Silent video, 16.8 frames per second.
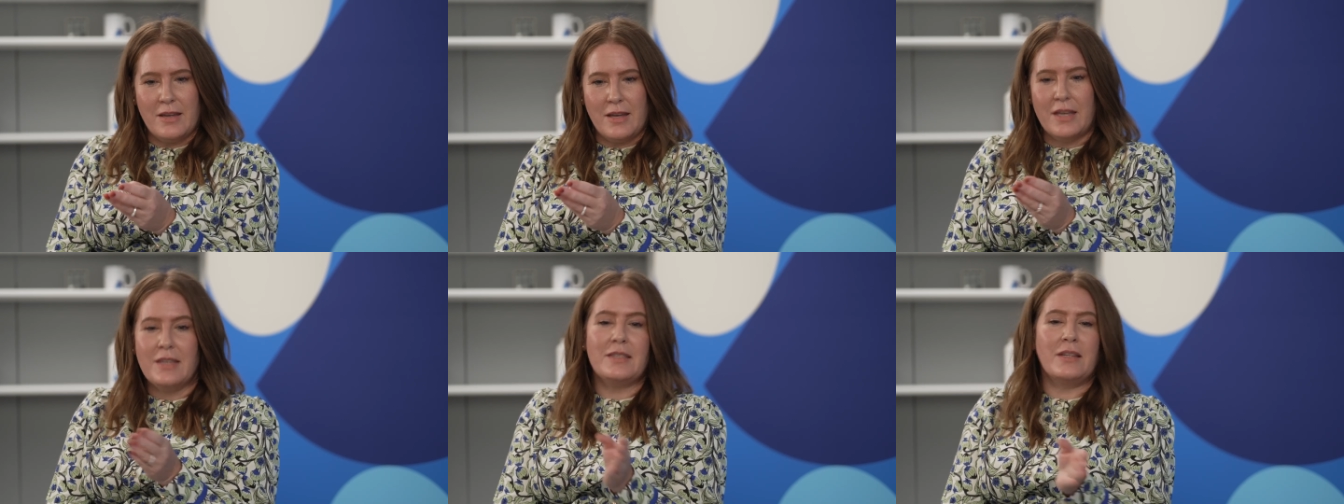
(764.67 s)

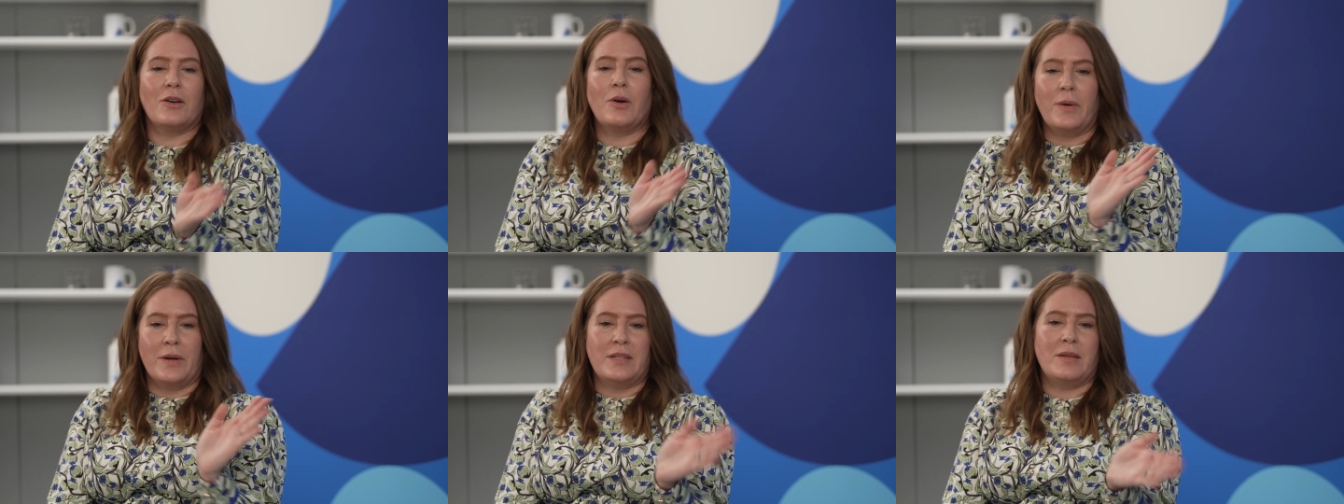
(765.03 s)

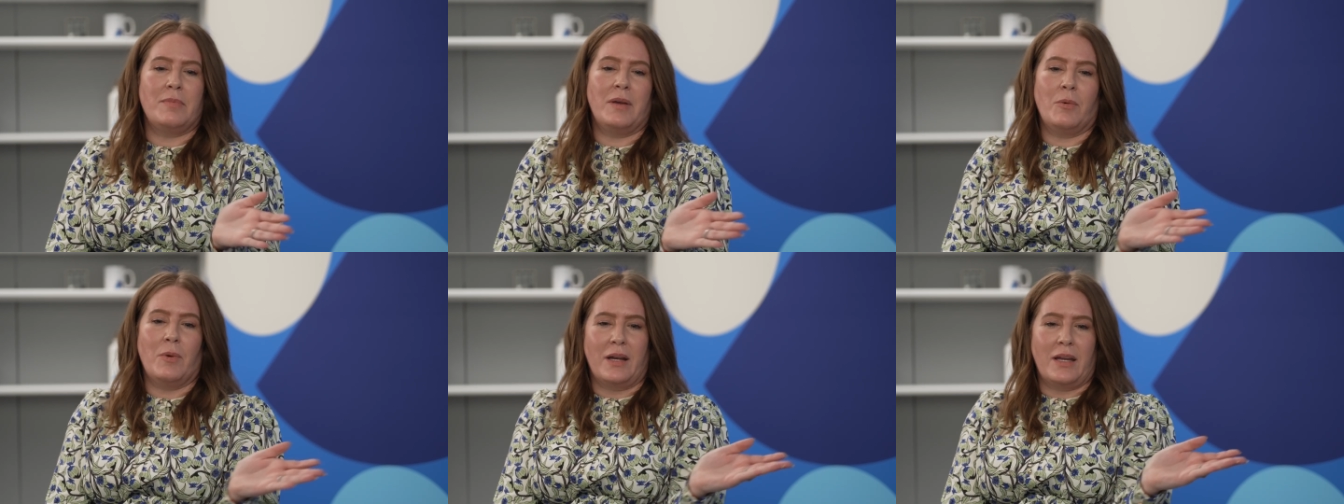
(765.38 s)
isn't going to
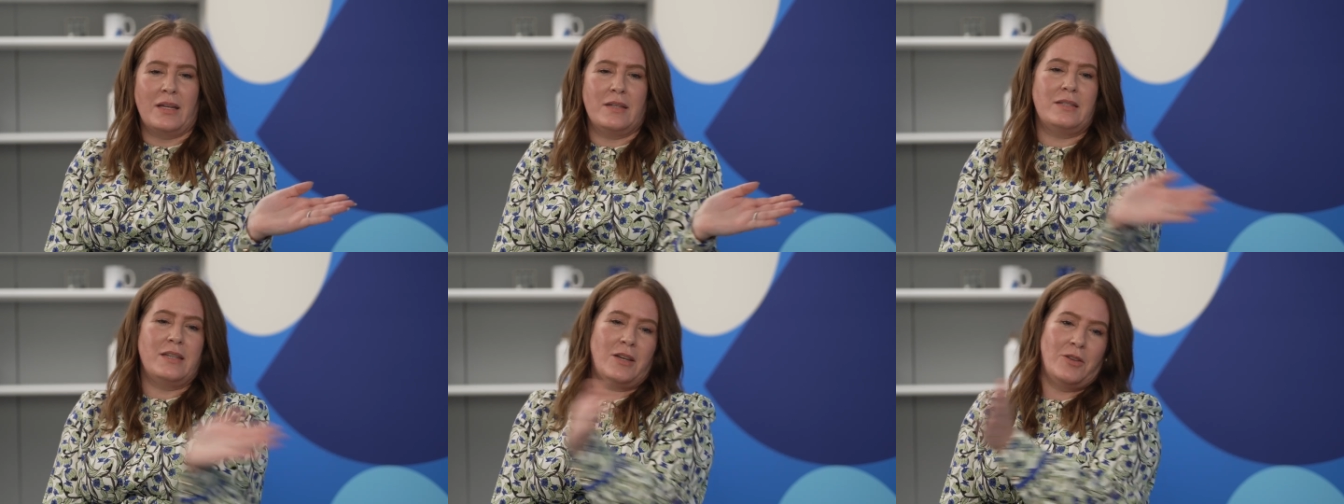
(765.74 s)
be what
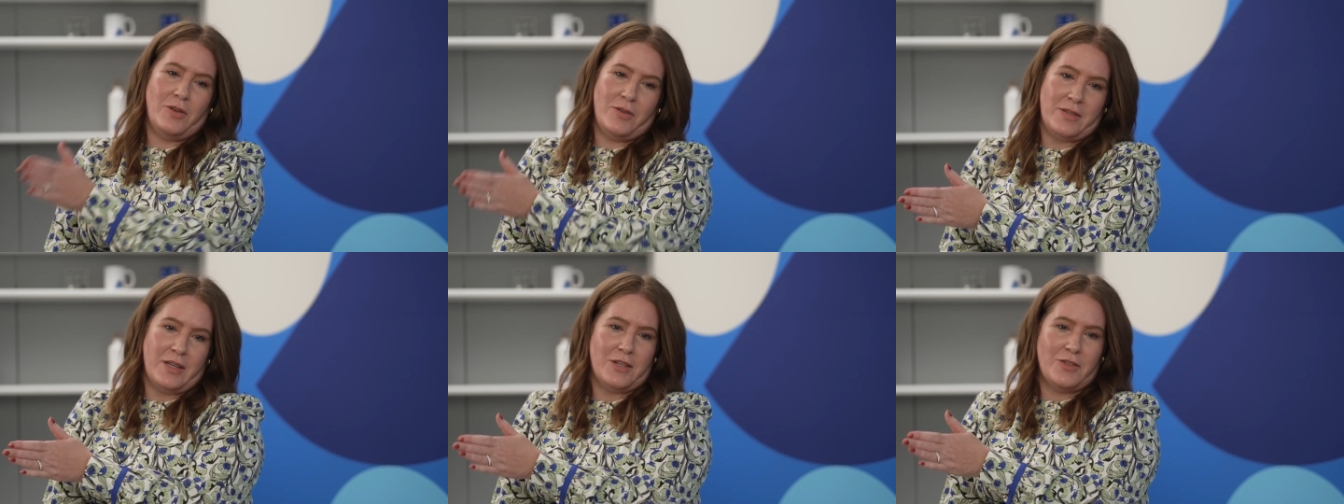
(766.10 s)

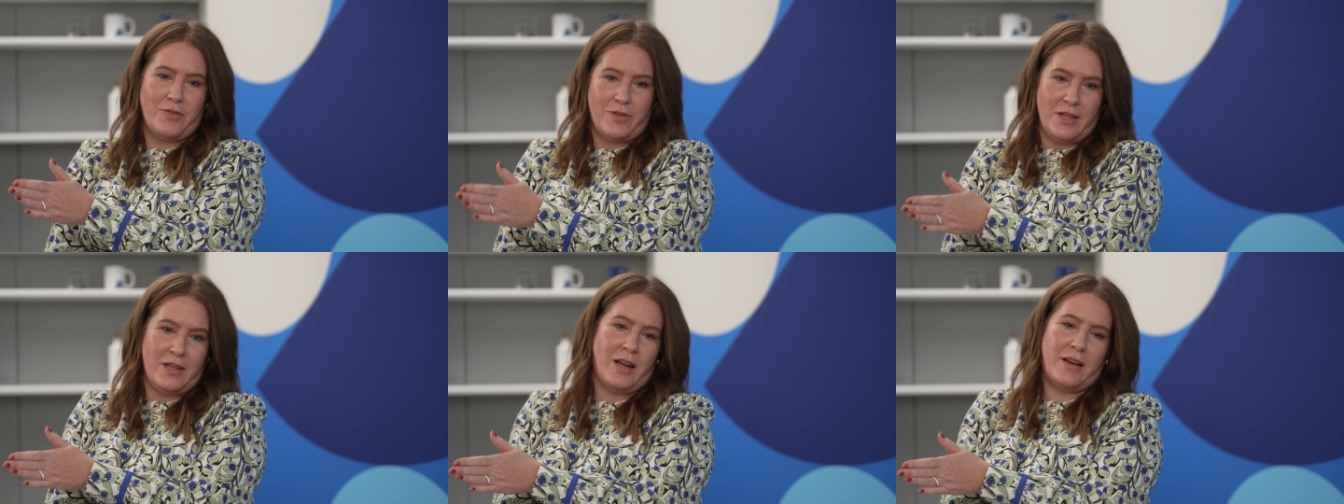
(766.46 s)
continues us
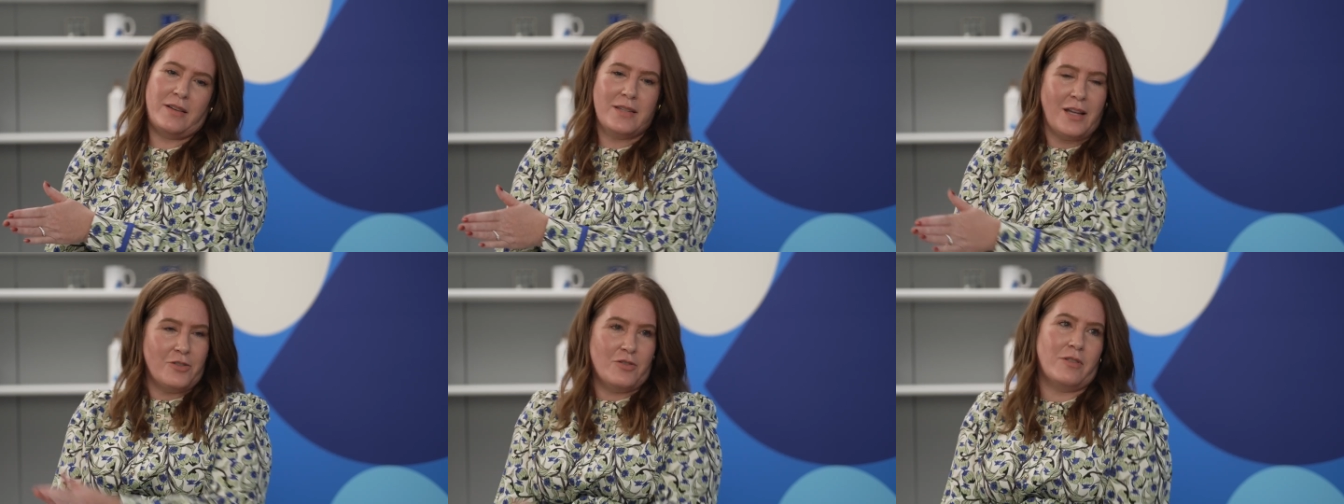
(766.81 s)
for the
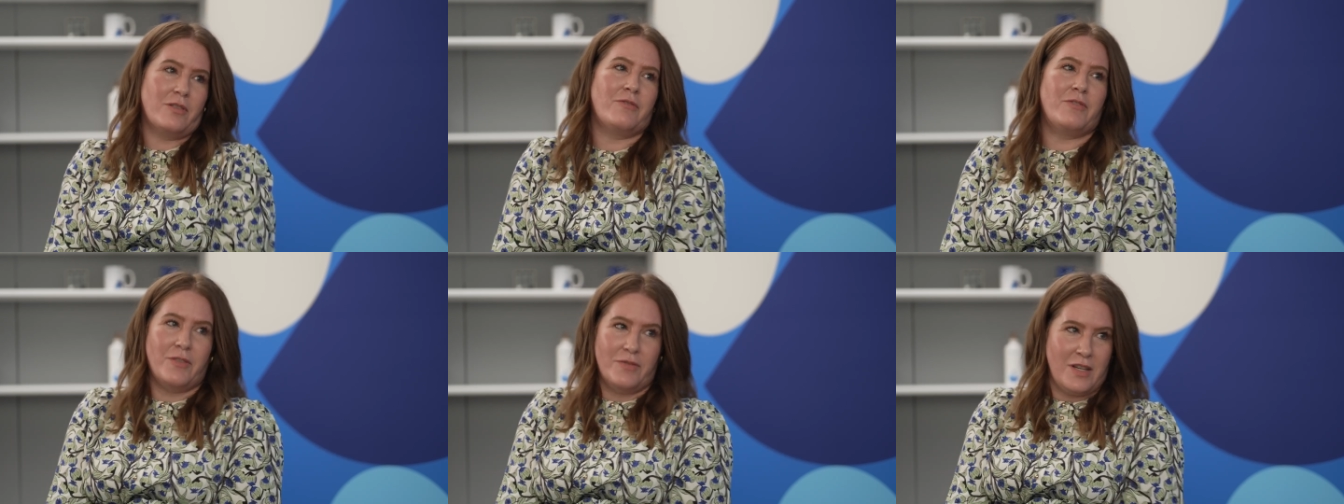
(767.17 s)
next
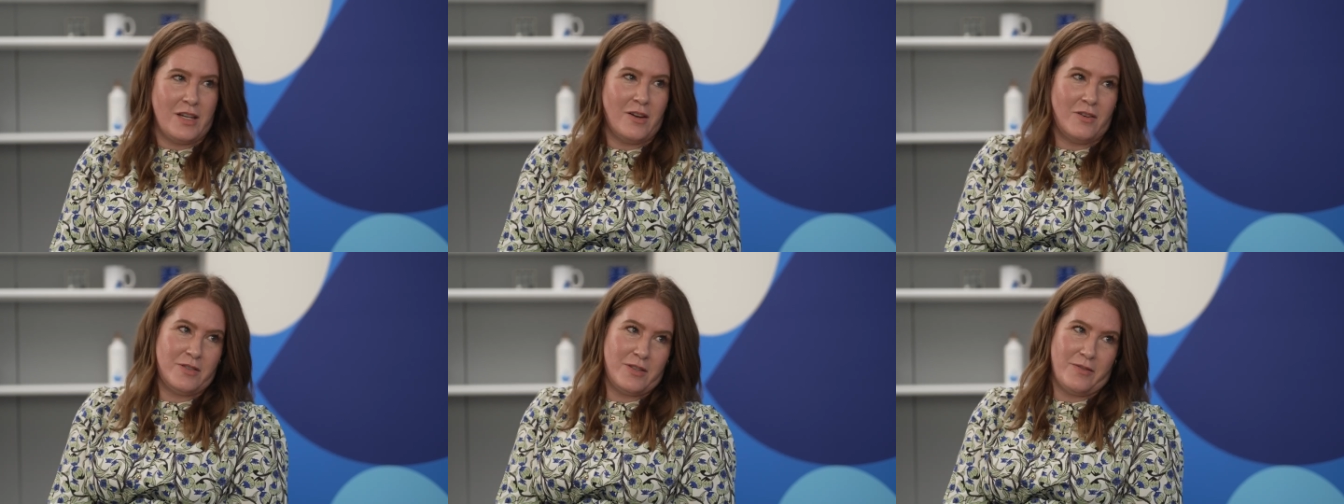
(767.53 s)
150
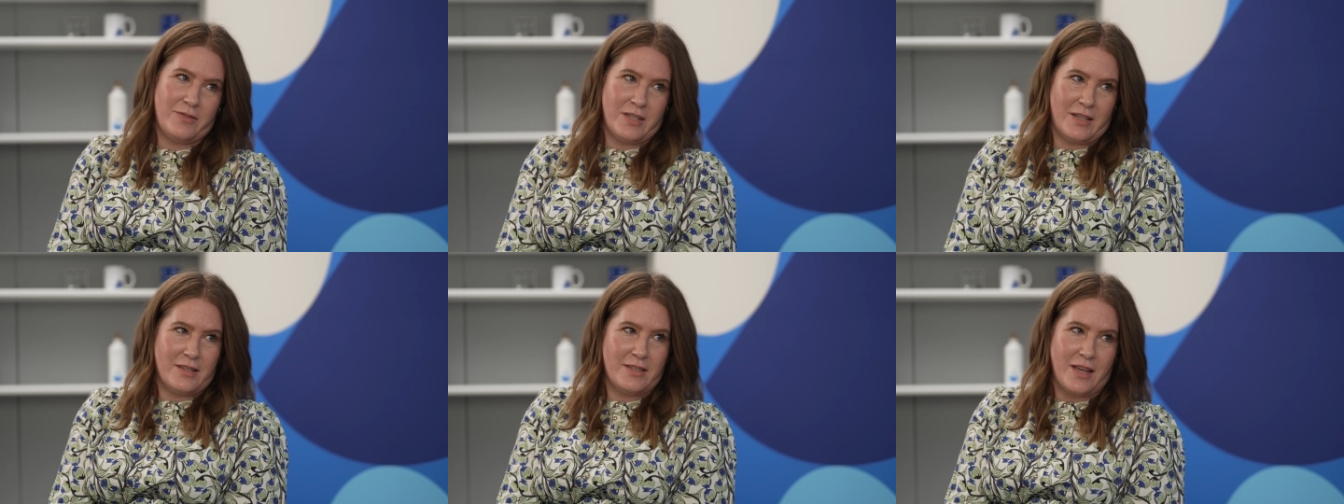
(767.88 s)
years
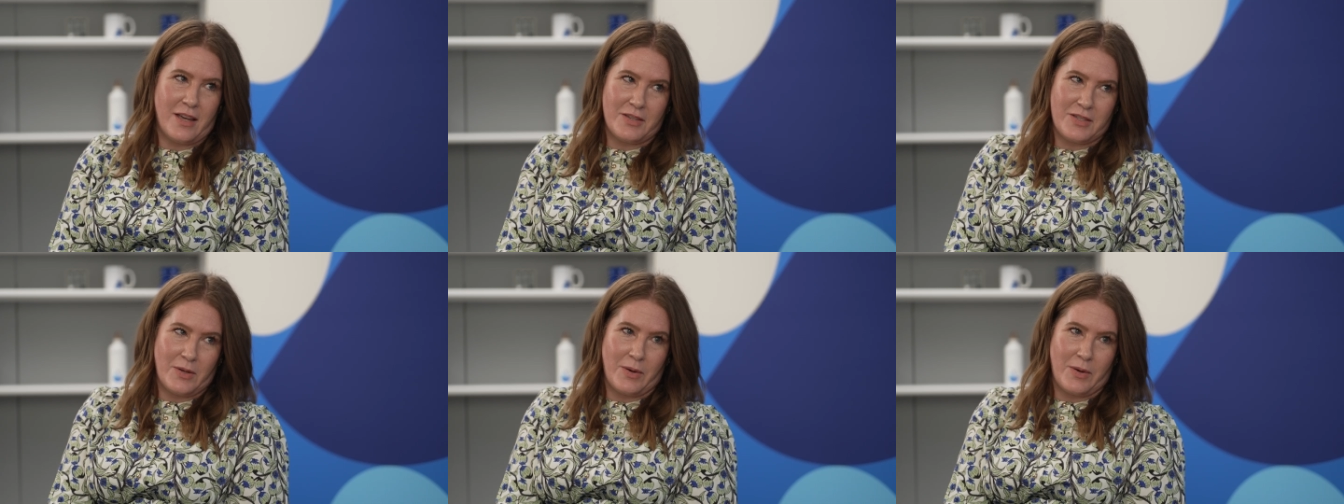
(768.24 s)
of success.